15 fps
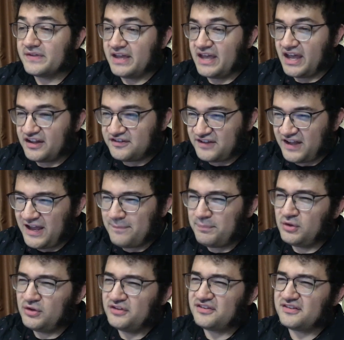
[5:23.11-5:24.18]

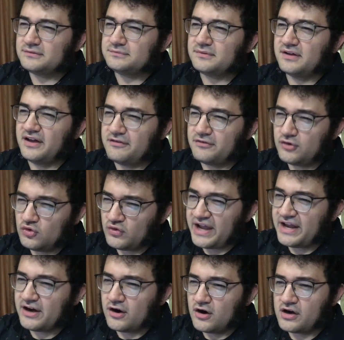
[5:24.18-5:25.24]
Examples of
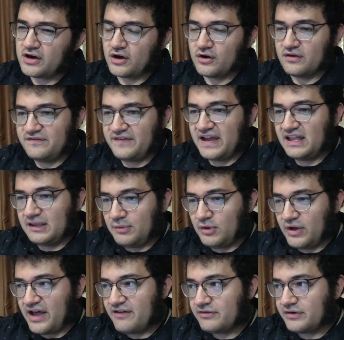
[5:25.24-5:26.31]
great art are available
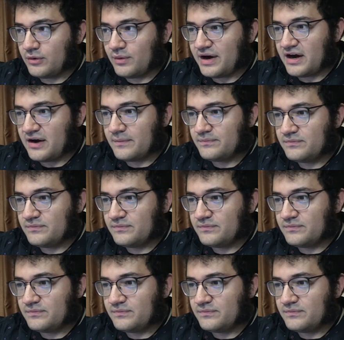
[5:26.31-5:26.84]
everywhere.